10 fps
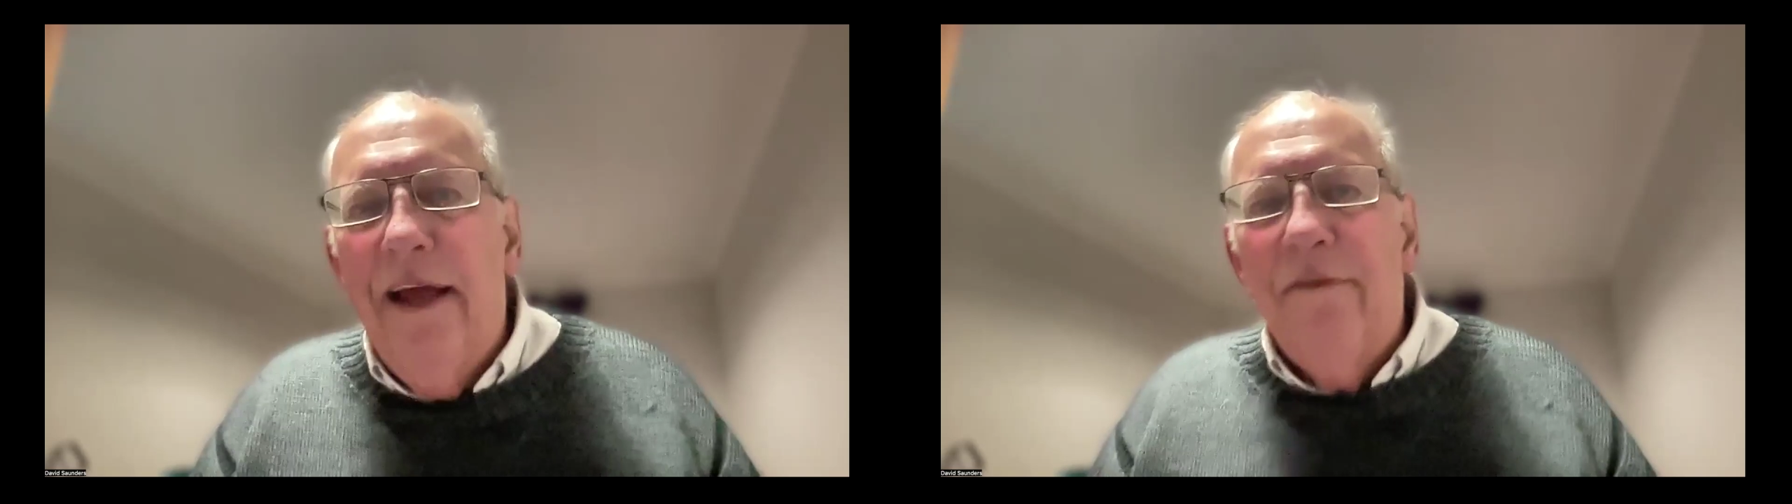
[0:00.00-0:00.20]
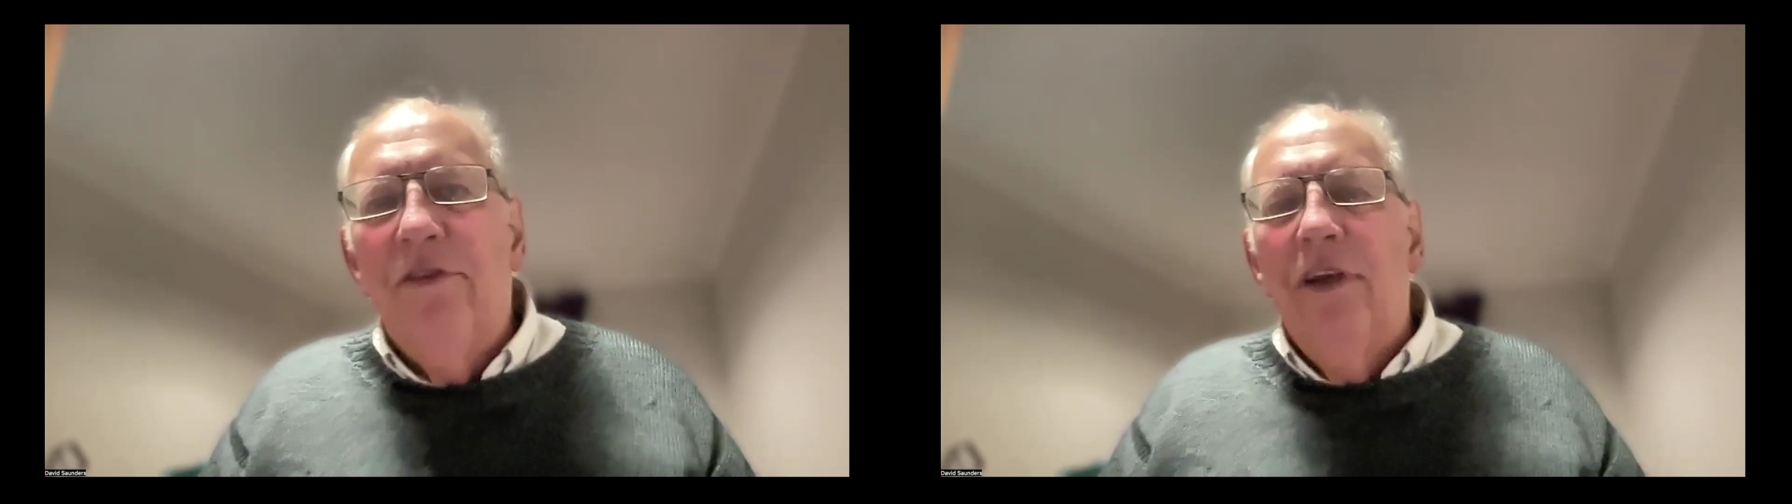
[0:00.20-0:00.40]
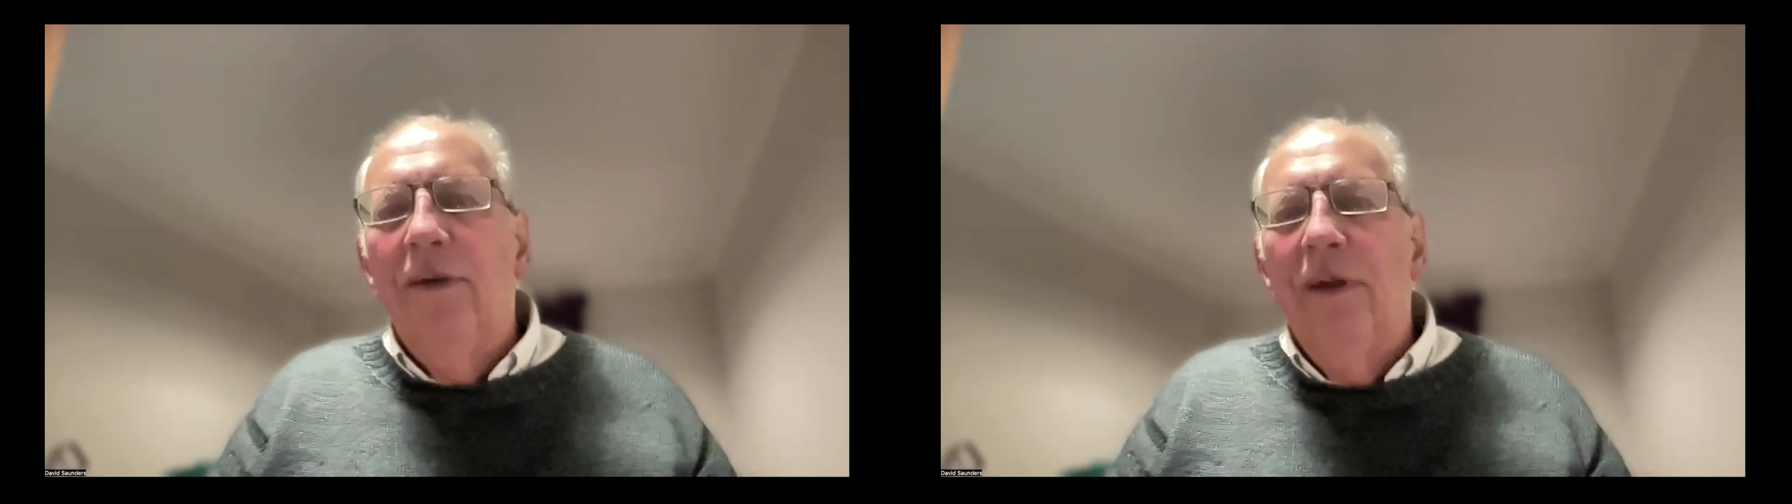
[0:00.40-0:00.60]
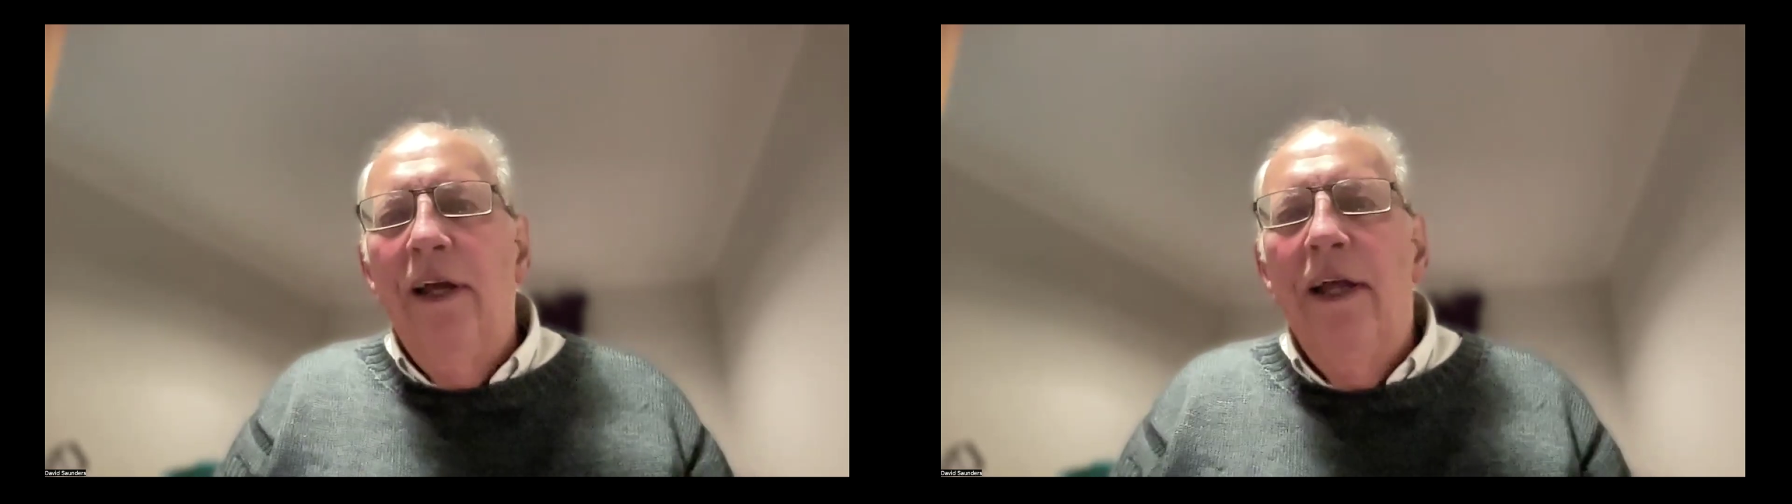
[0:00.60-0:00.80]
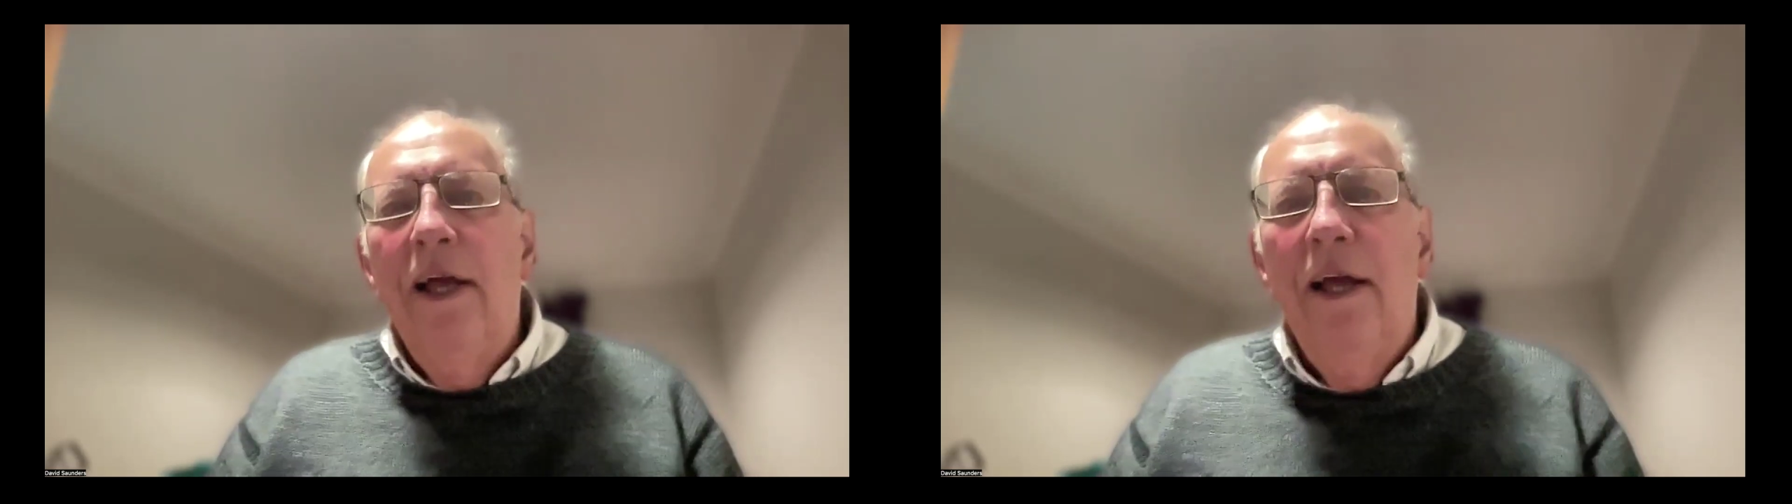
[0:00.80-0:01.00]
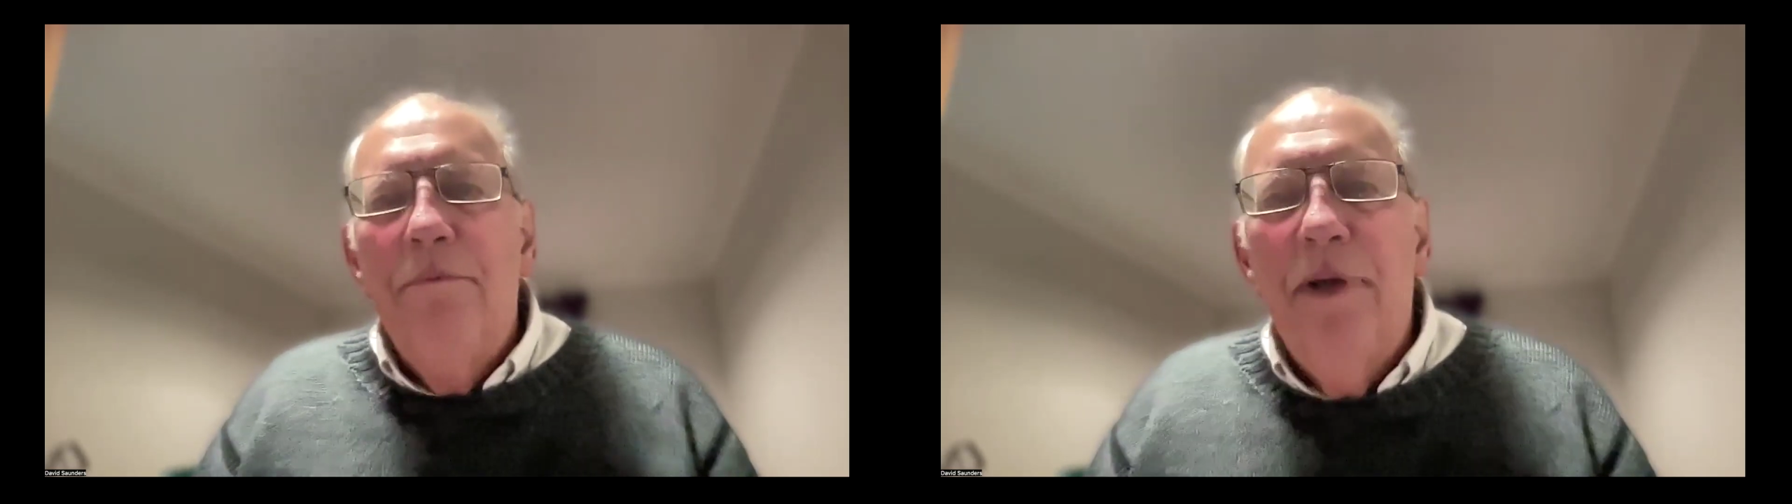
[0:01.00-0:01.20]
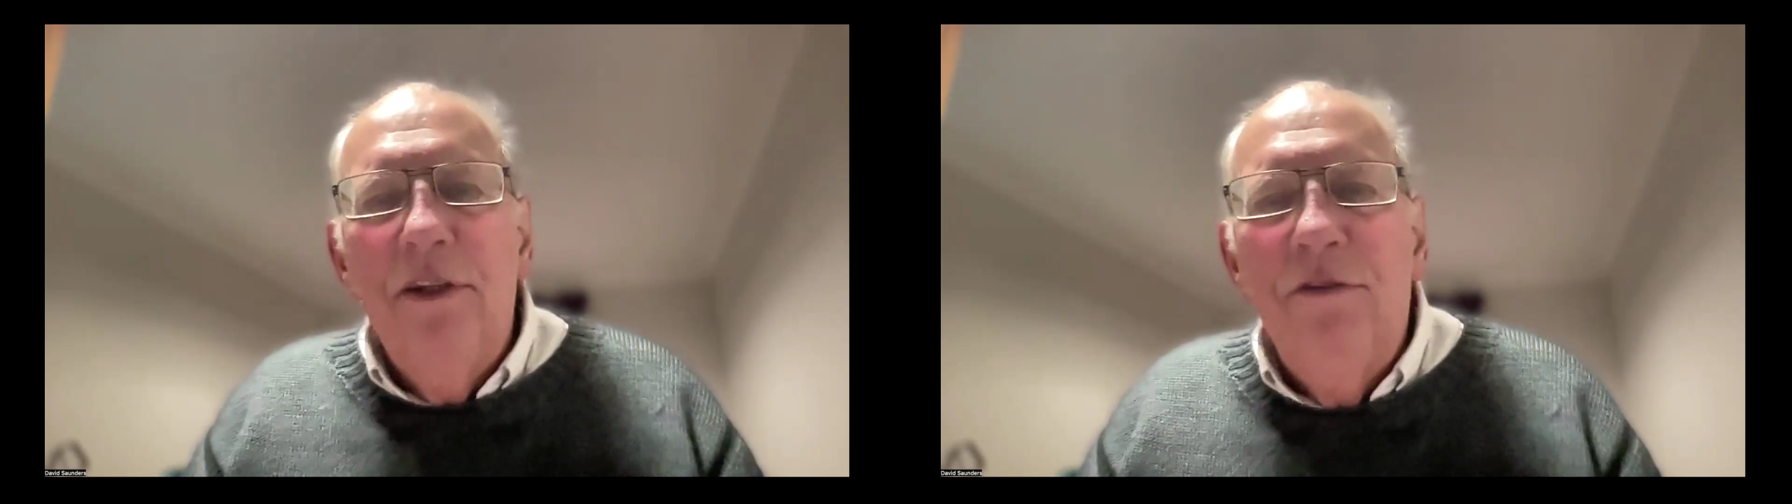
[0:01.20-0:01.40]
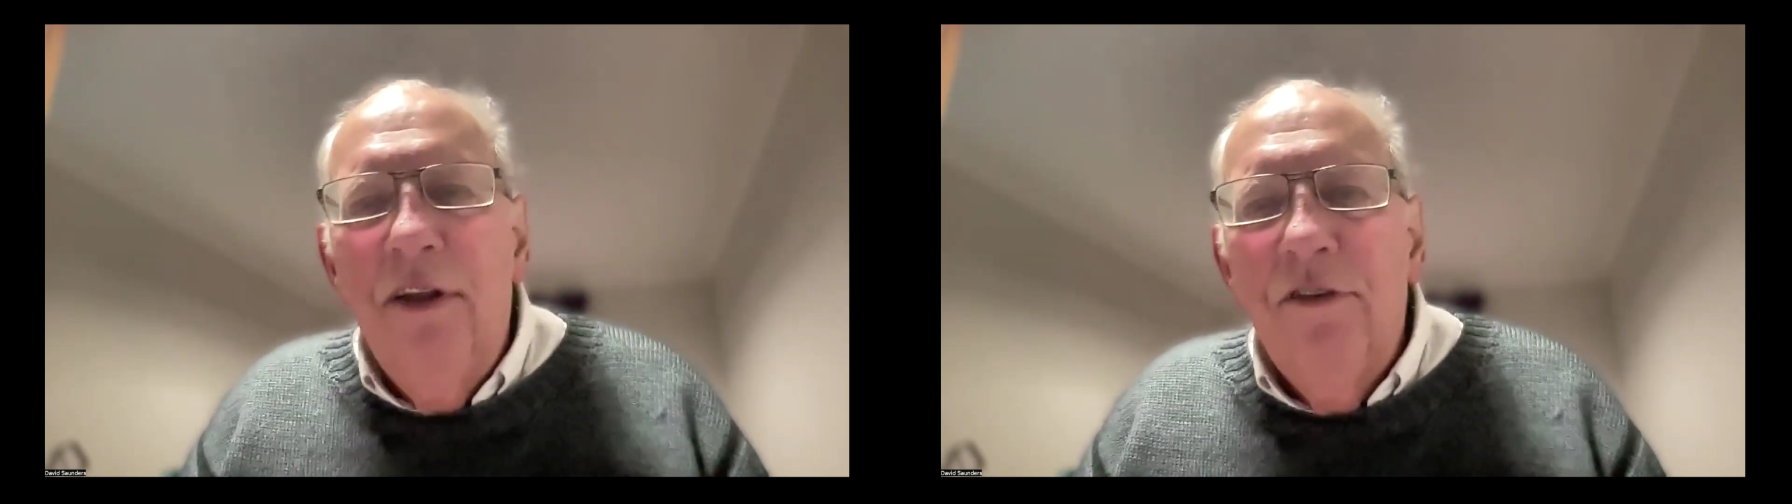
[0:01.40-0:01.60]
have solar, but the
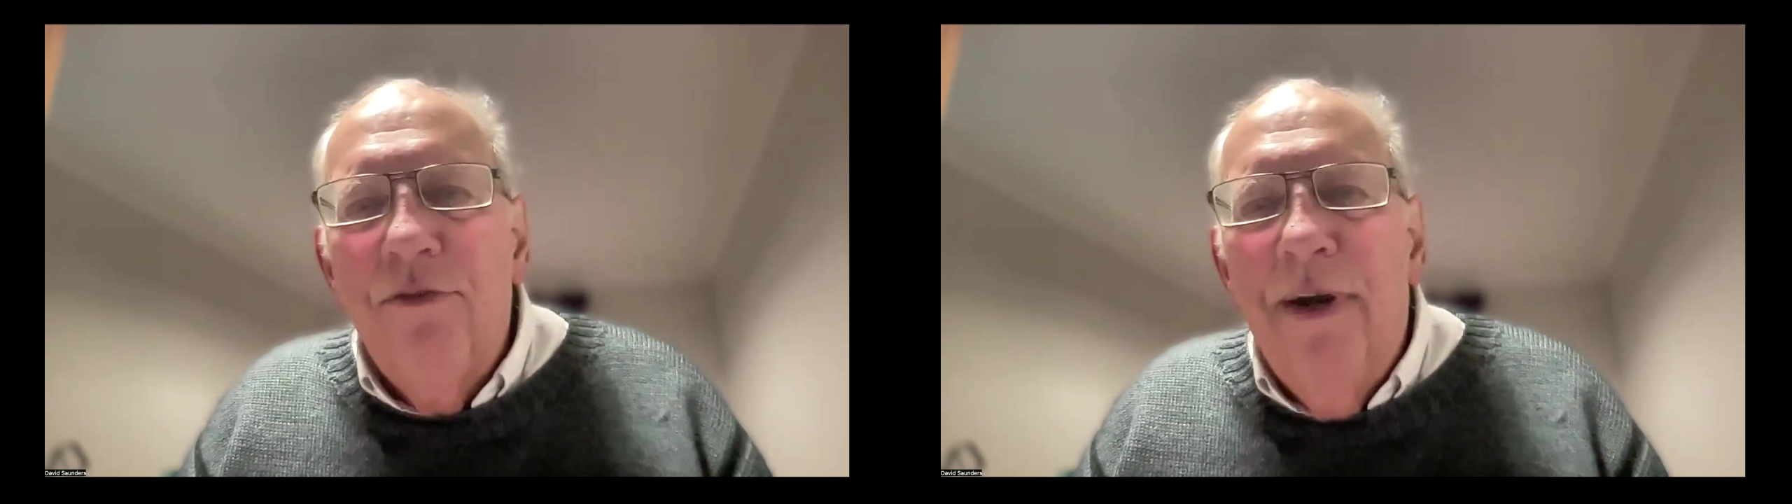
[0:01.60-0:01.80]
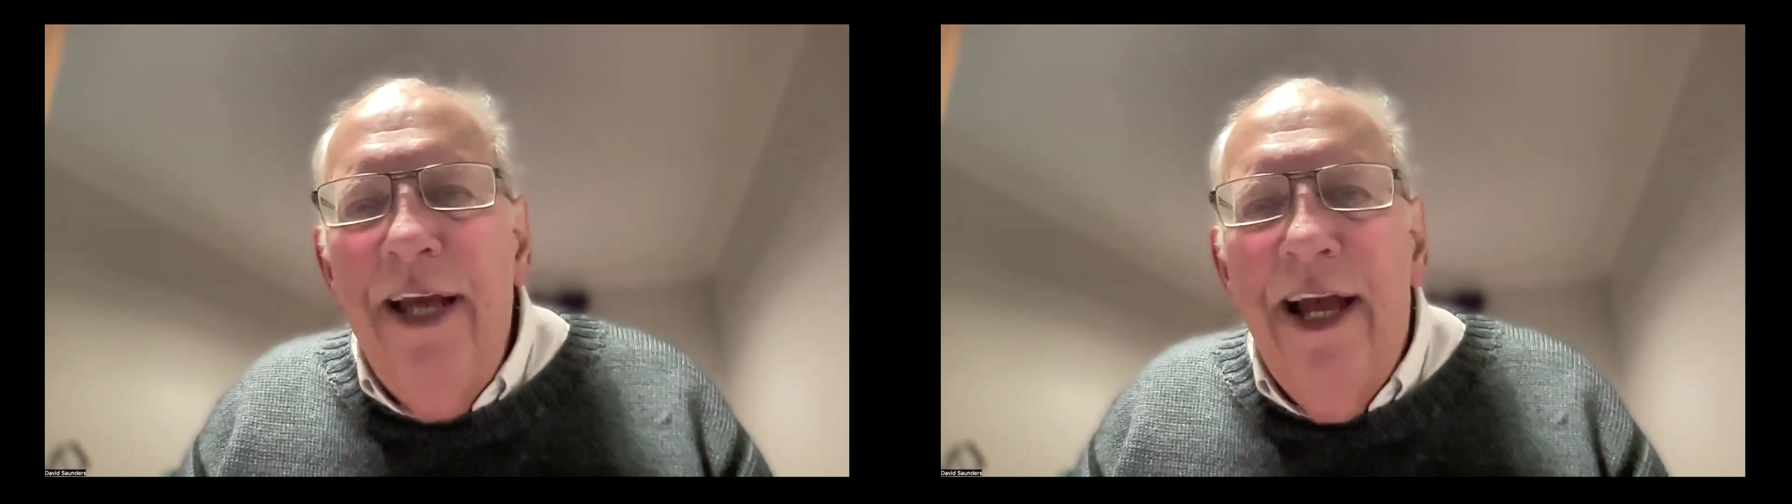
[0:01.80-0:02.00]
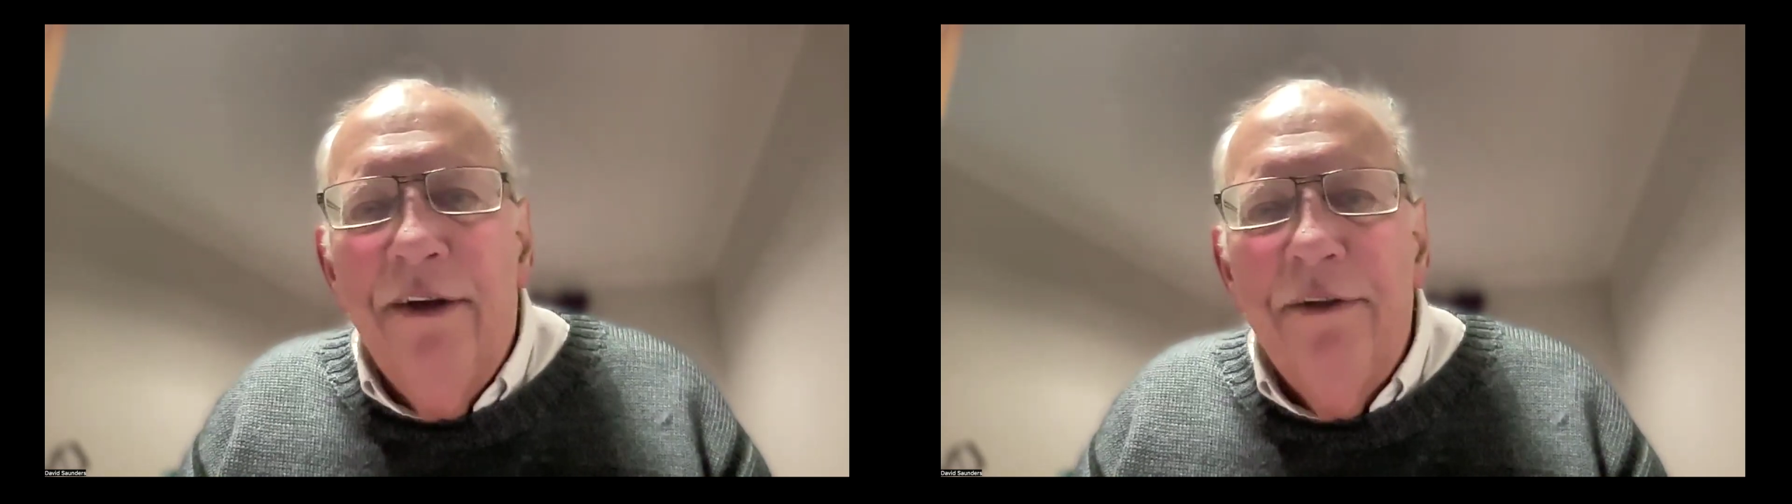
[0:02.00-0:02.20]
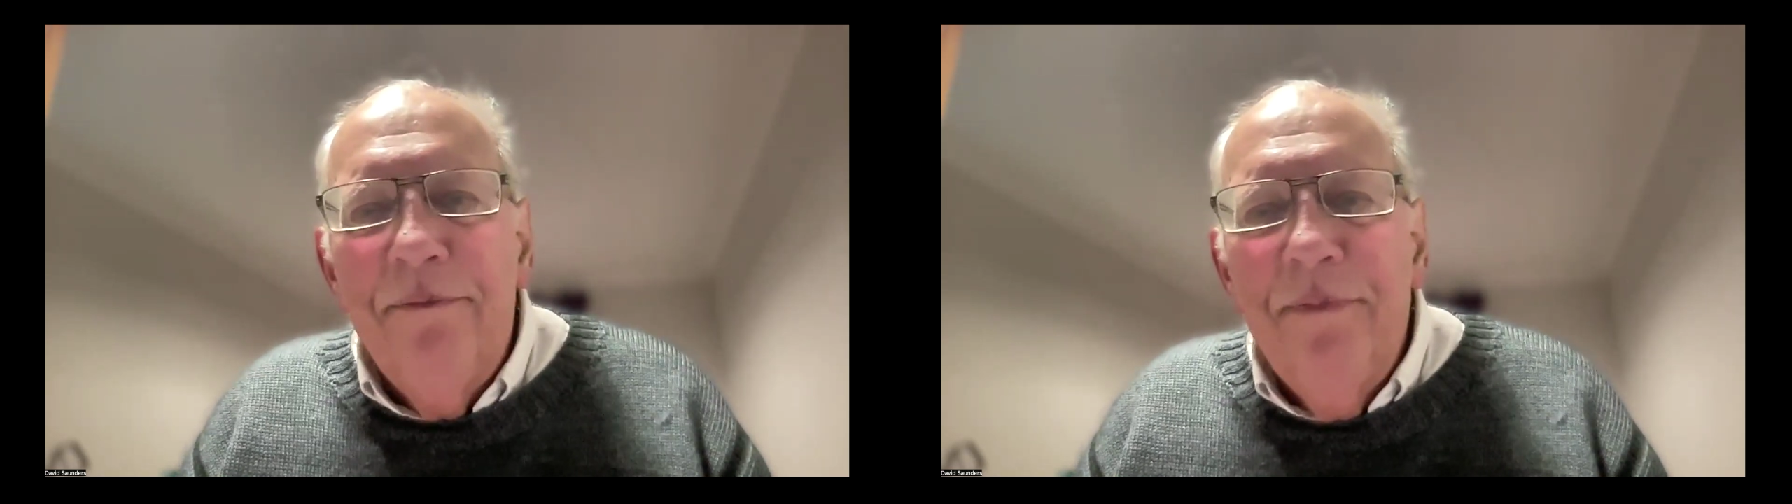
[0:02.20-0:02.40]
grants run out.